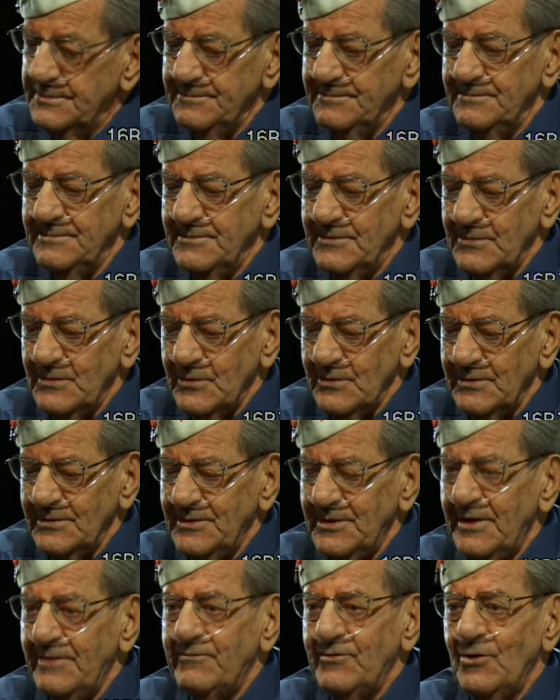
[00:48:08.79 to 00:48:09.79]
You never know,
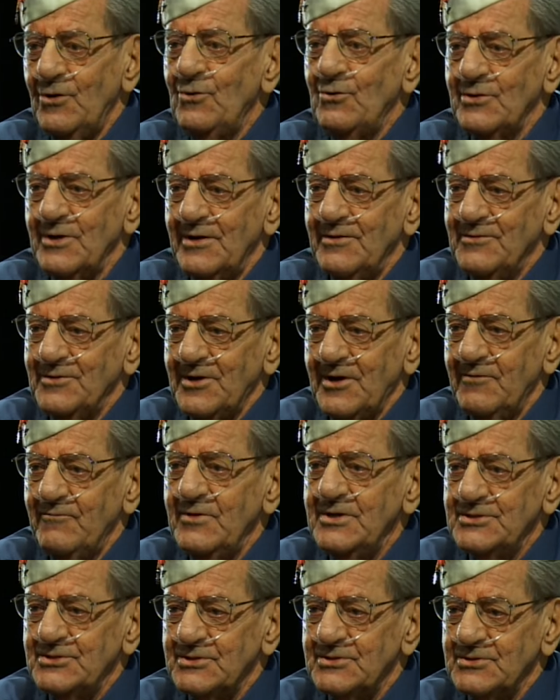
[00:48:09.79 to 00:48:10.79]
you convinced us.
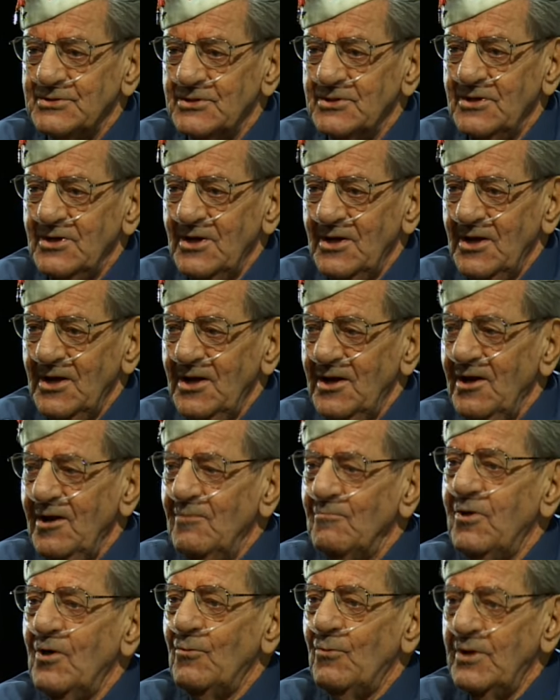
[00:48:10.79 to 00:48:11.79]
But what he
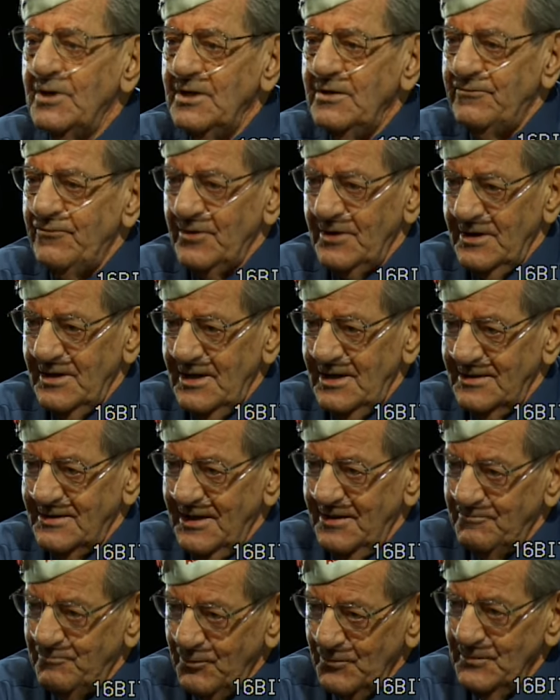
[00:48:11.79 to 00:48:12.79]
forgot, that
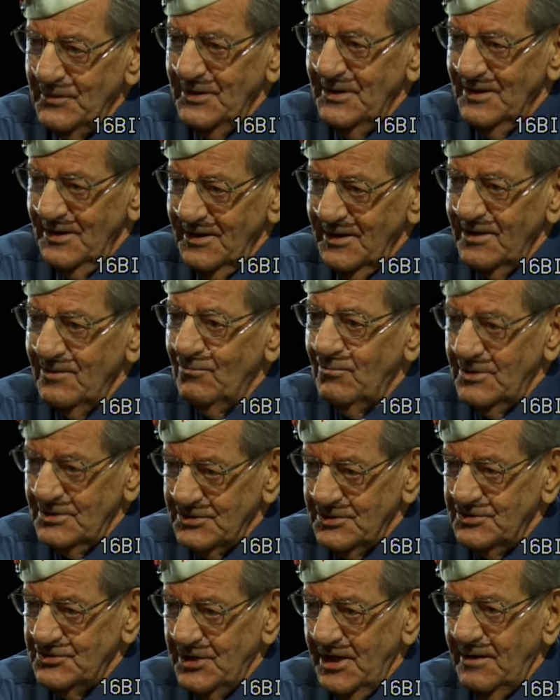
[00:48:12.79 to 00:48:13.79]
it was a Jap
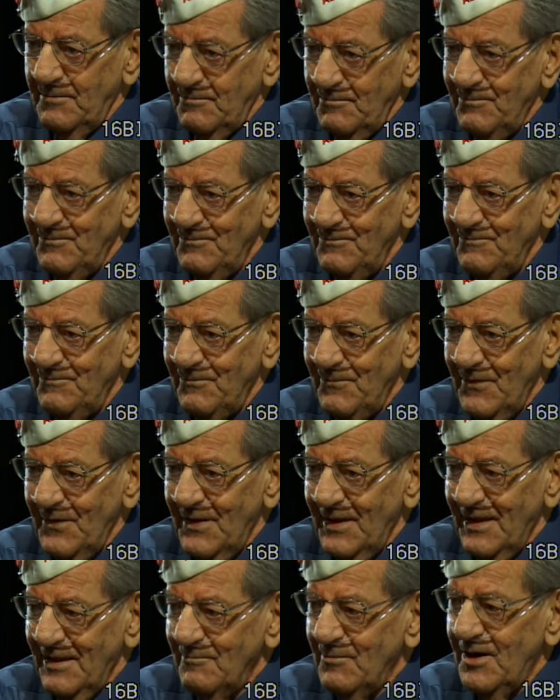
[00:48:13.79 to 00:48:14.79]

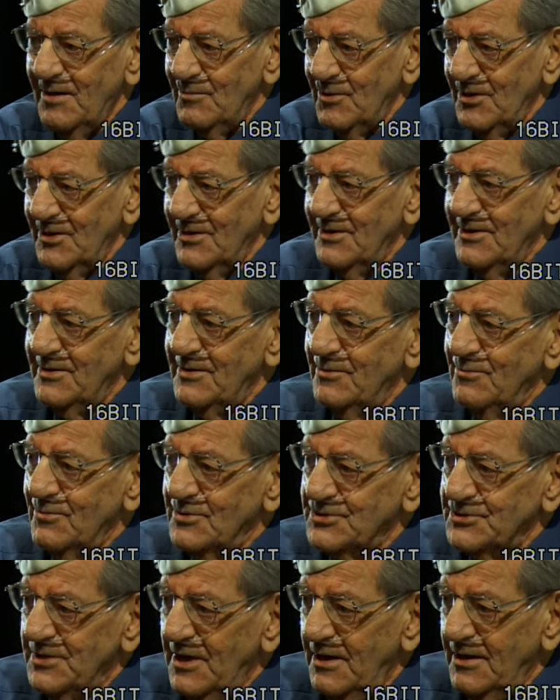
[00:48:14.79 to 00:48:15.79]
bomber, and it was
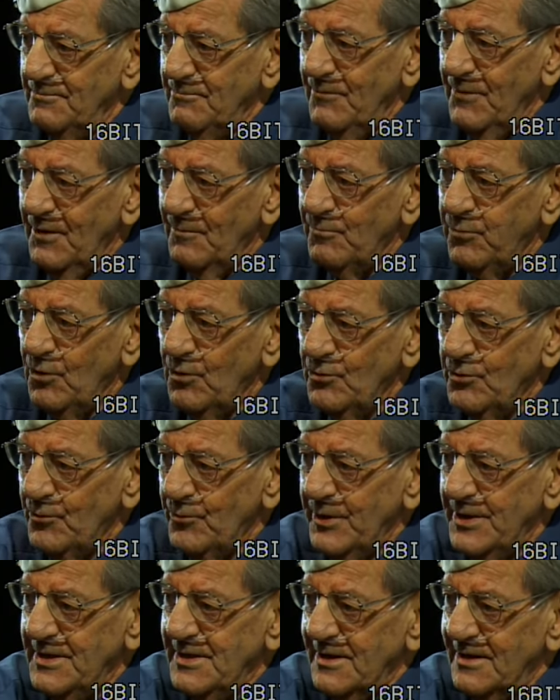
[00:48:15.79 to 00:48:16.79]
below the radar.
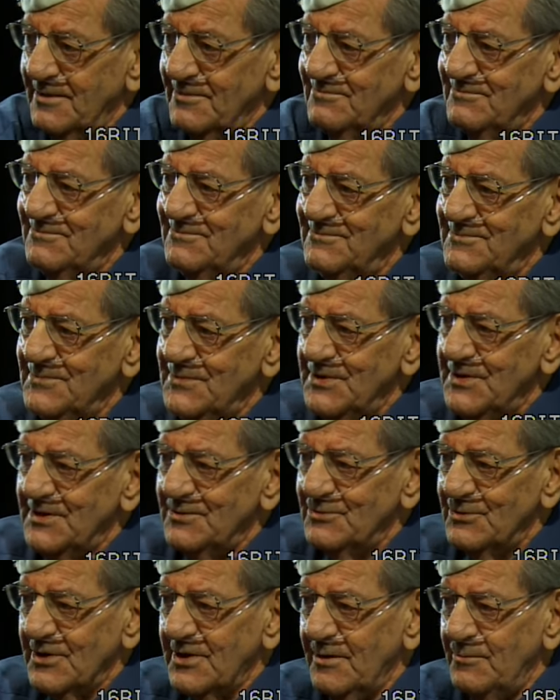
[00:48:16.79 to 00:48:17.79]
He was coming
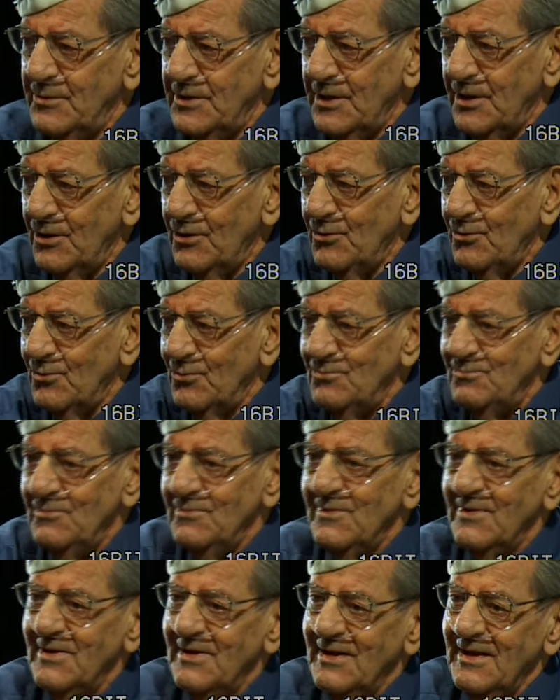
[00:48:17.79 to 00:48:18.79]
in low.
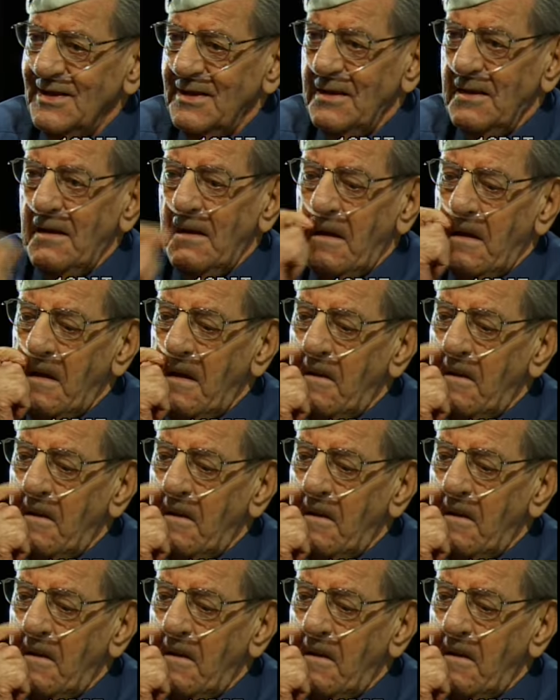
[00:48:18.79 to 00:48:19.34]
Well, and